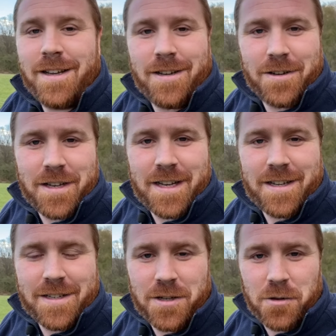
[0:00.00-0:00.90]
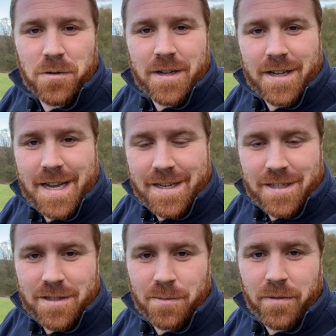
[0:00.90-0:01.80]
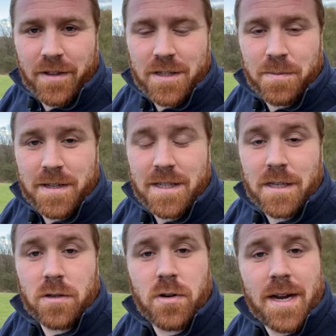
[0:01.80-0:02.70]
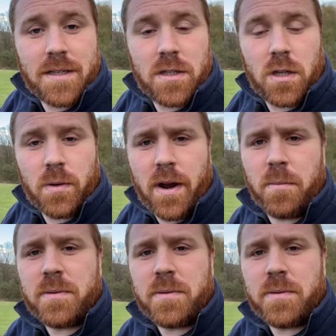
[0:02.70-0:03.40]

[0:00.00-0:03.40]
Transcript: lucky to get some of these species attracted to your area,